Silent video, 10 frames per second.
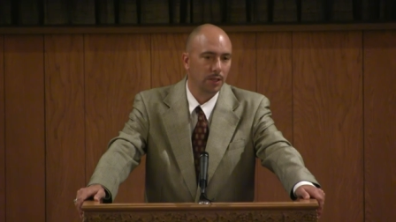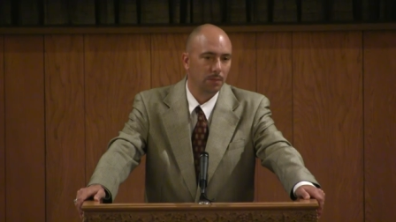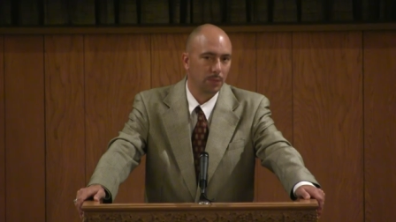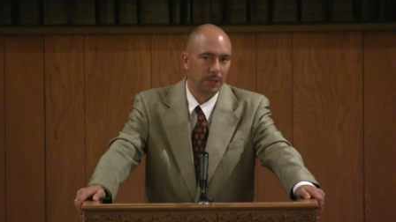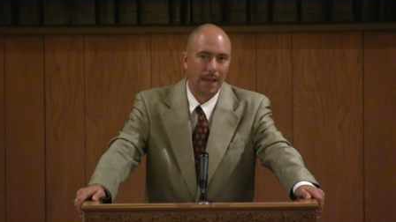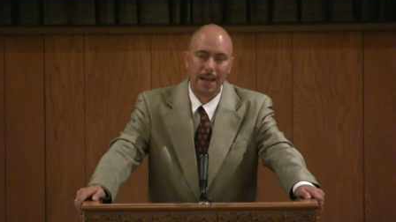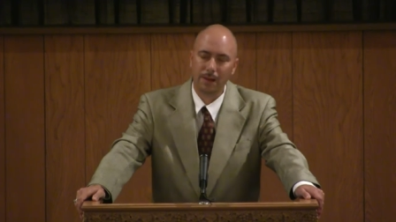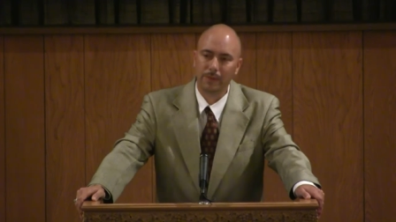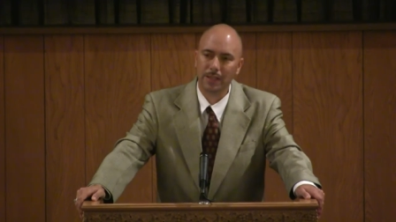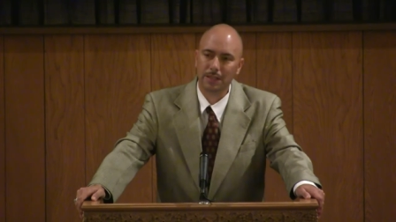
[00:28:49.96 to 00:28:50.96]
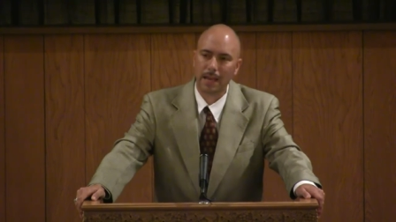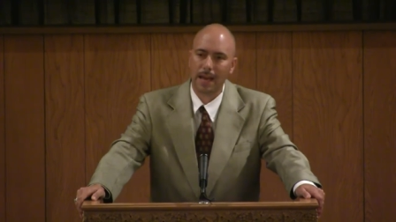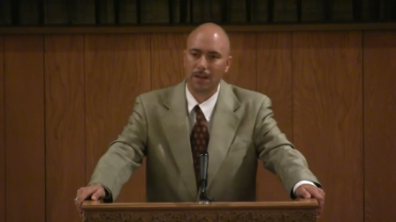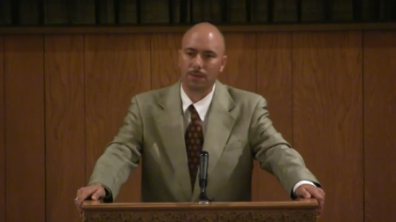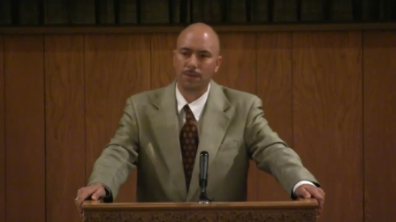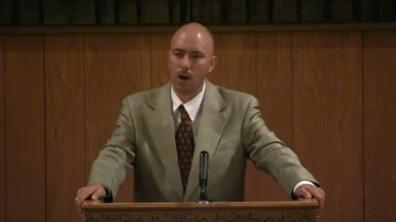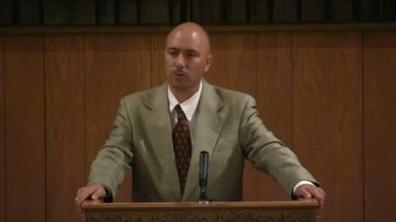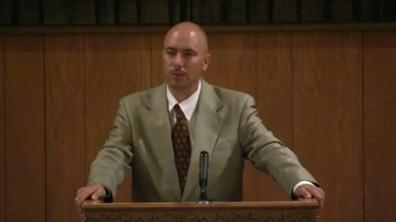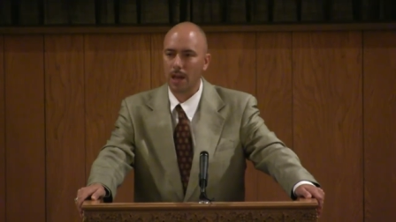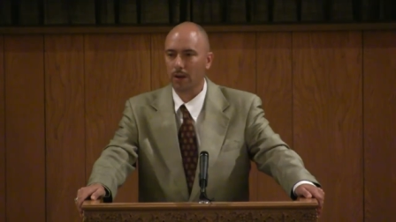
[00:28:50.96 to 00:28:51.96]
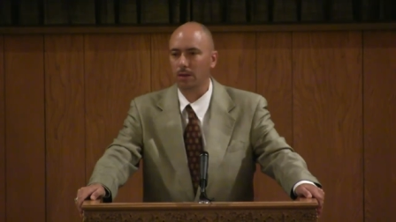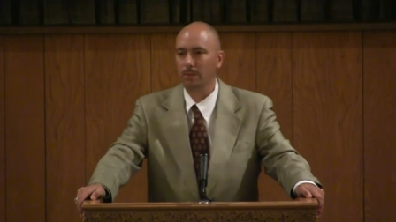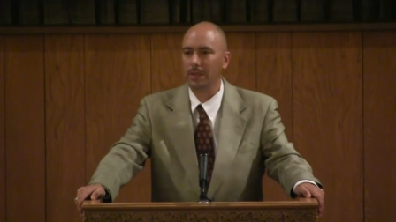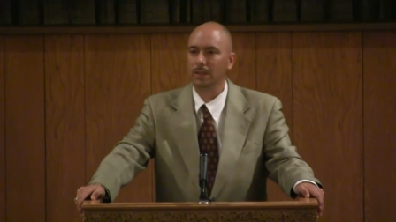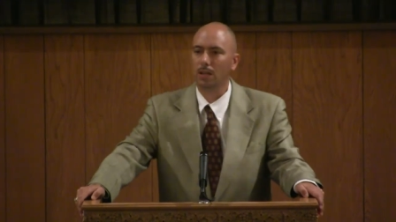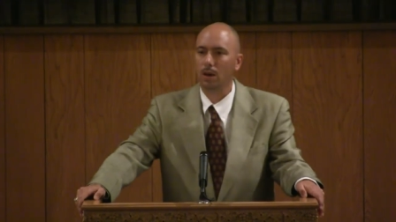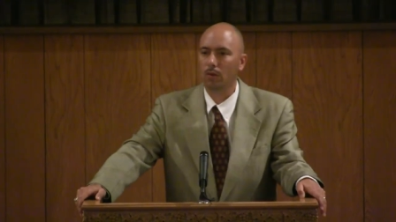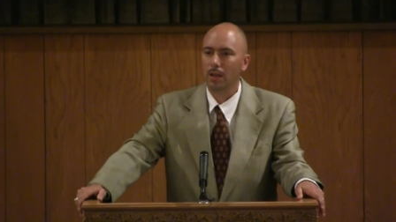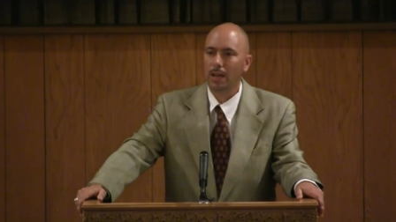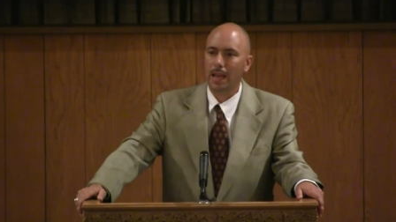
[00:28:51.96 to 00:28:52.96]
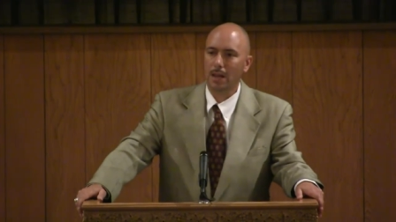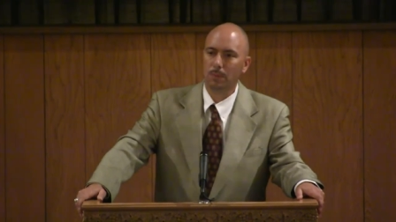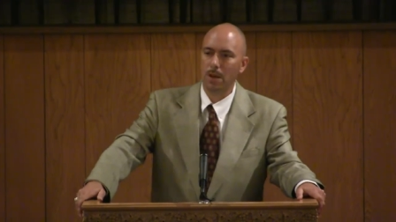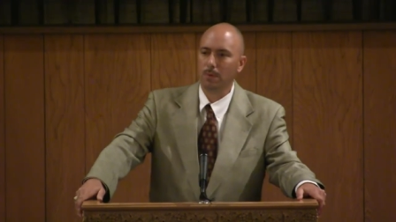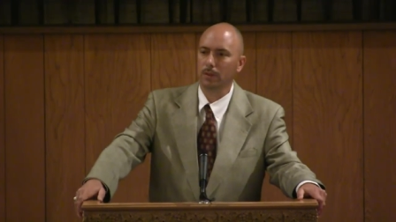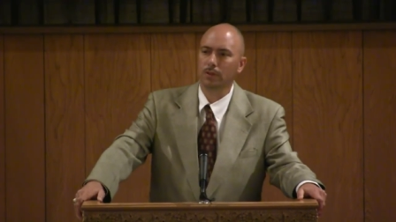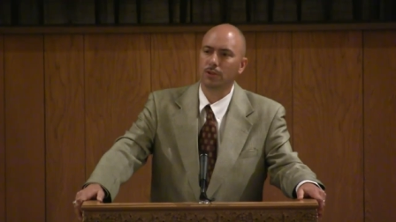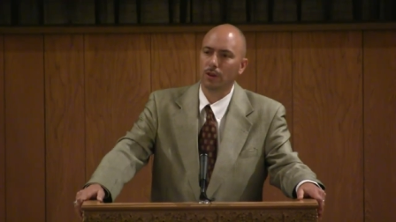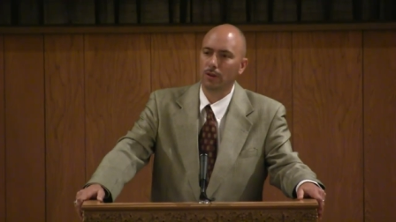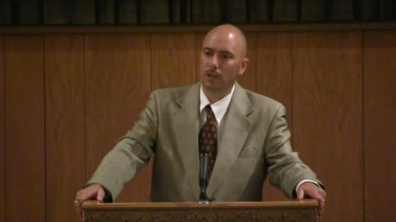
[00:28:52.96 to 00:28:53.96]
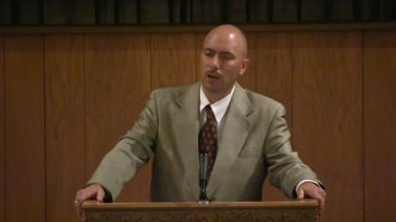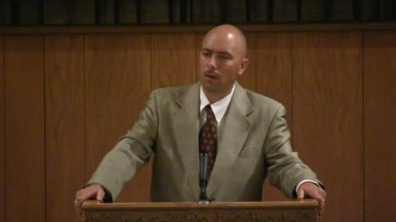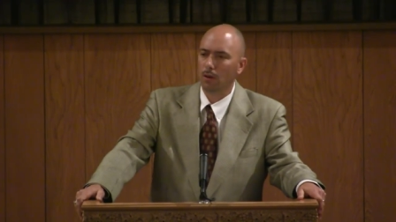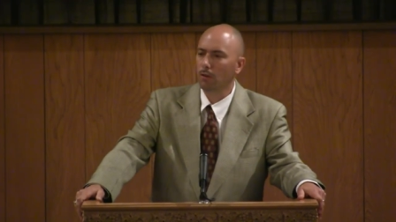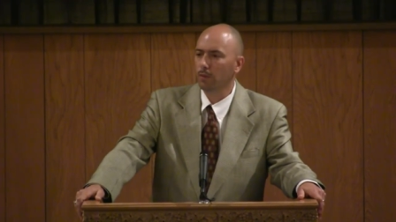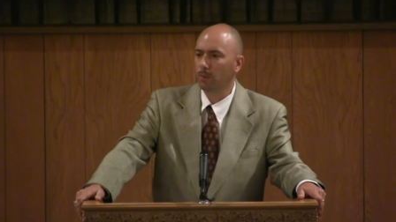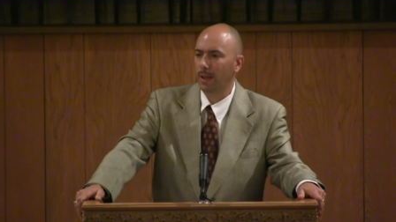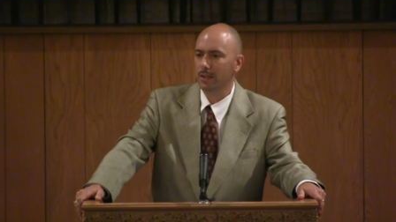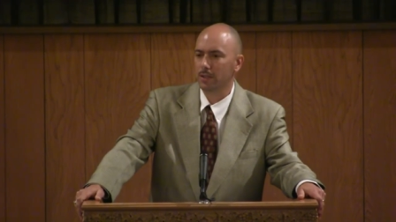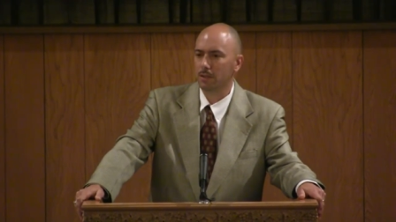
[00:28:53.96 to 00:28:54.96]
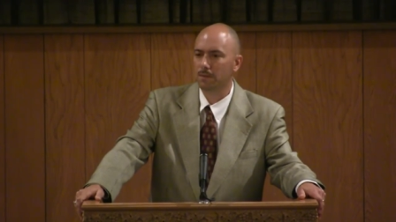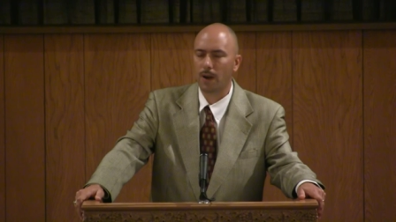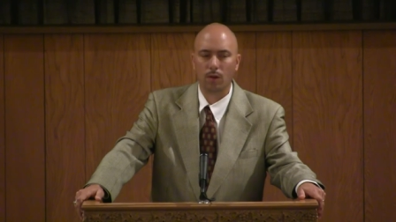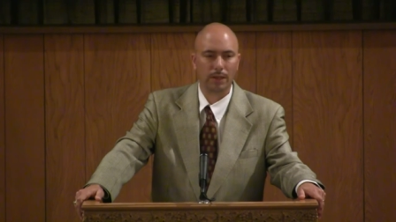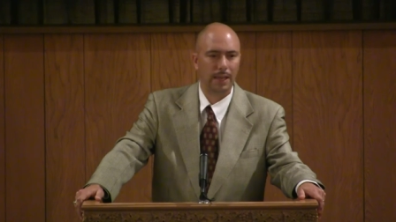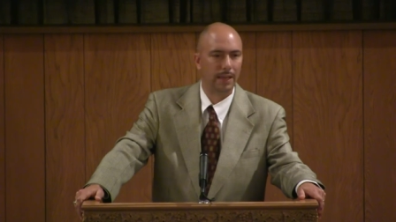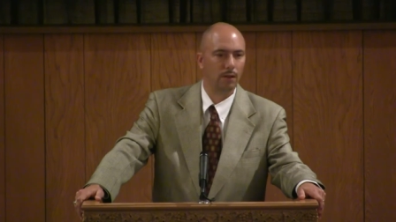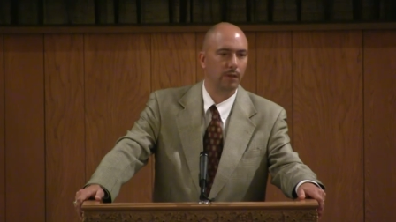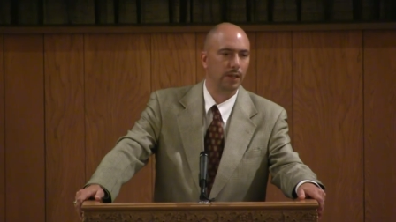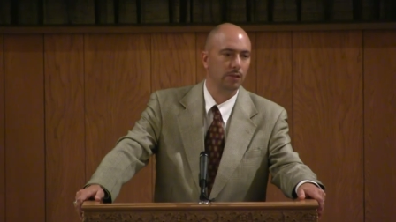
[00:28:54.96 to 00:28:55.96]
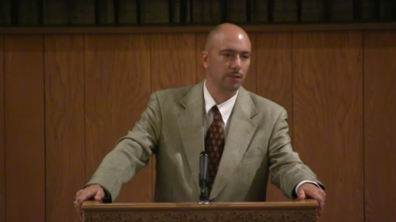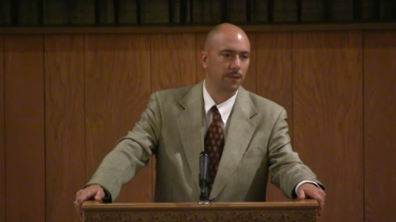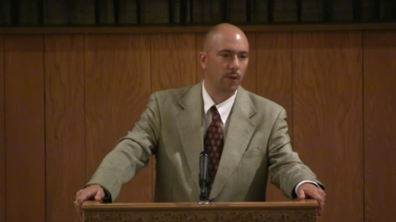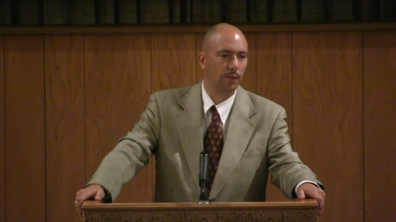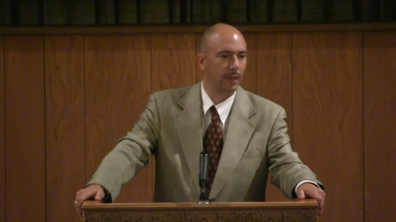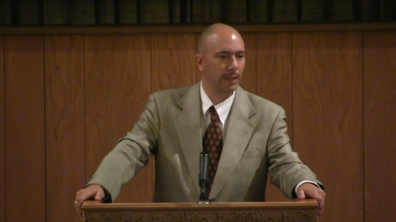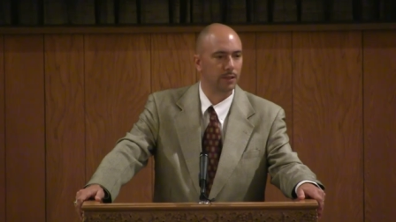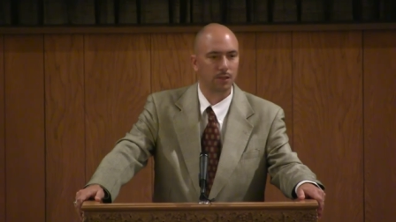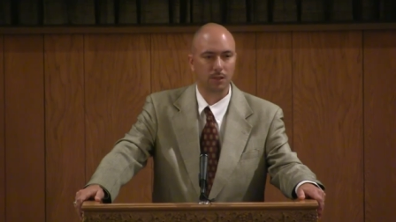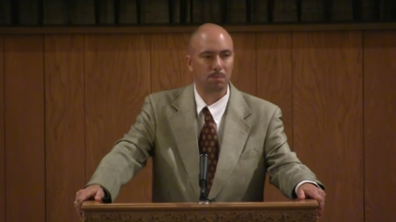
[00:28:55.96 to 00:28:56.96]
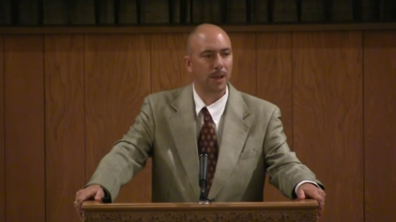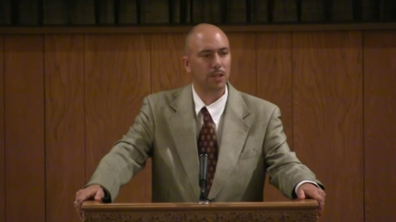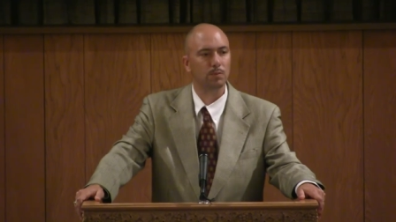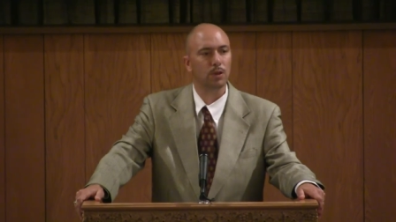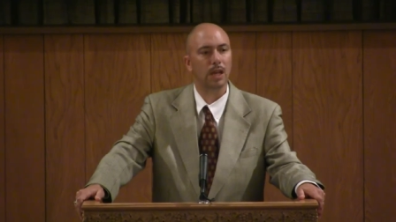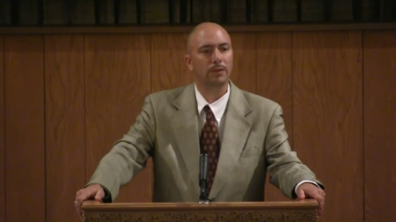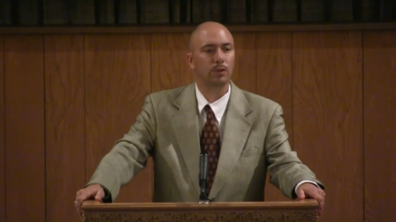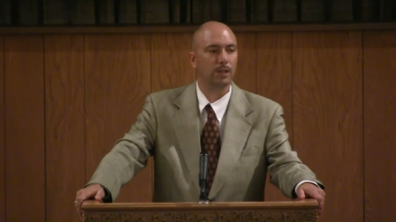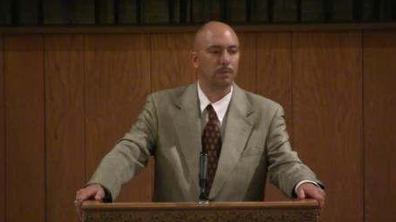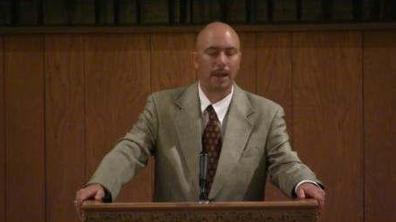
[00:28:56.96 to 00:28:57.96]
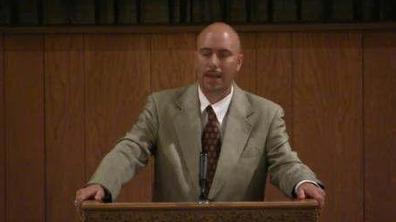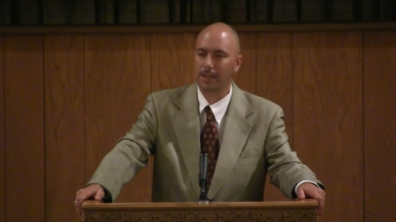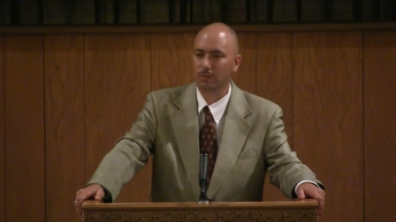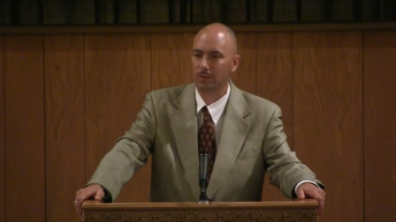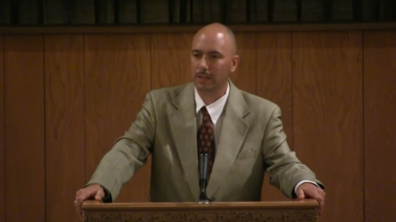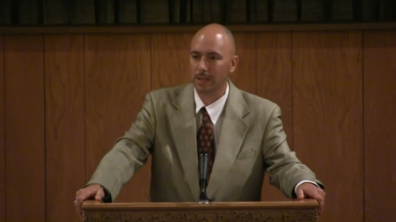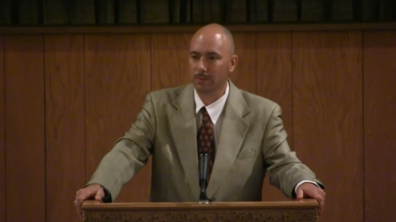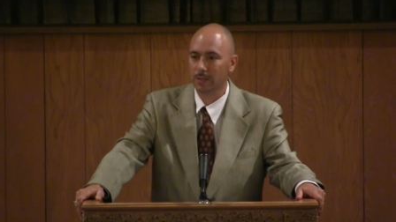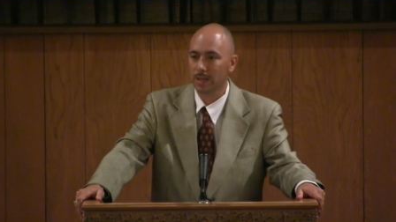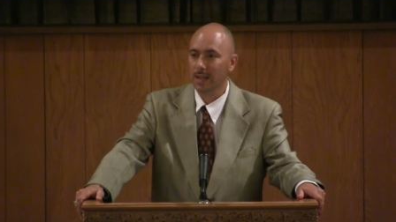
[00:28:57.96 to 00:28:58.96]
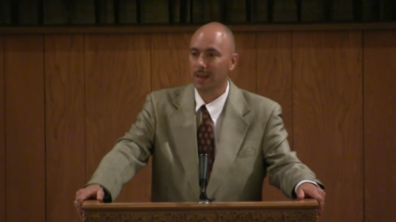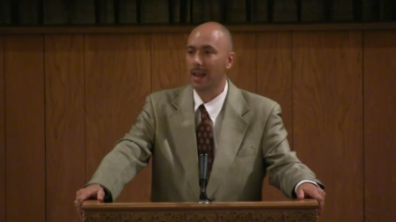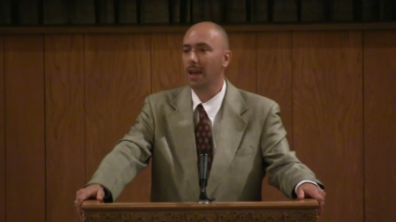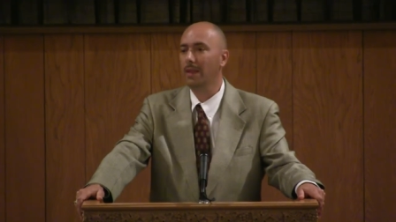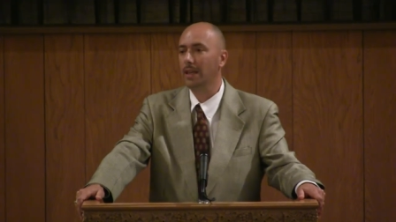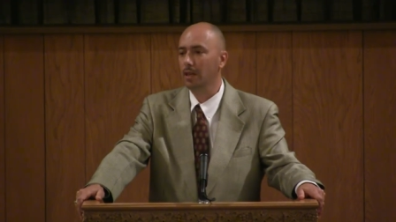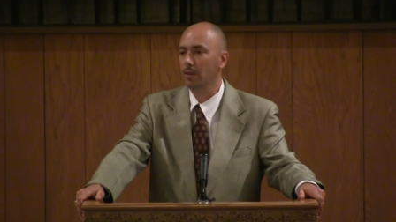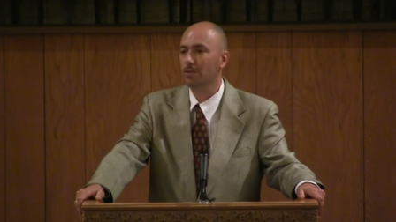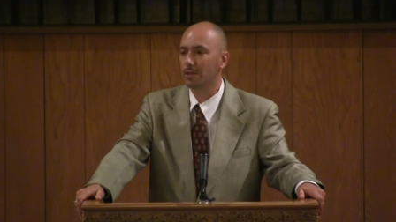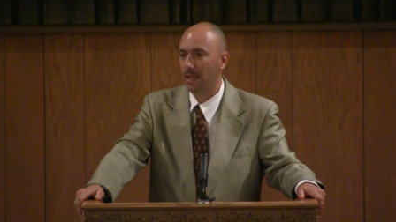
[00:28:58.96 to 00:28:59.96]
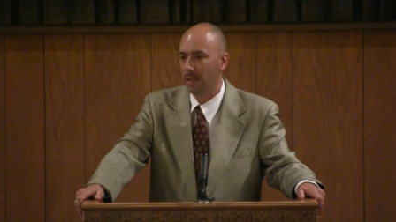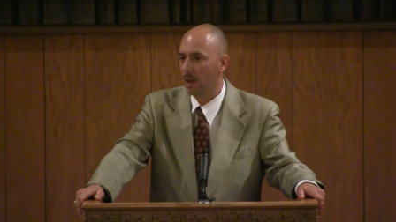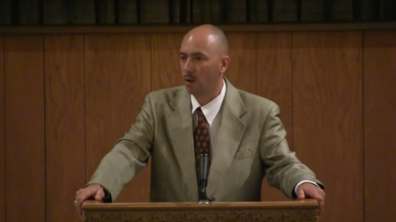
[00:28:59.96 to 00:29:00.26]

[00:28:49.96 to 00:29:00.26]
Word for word: but to have this kind of false doctrine being taught and people in the church all over the place just falling head over heels for it, thinking it's just the best book ever written about angels and demons, now they can understand all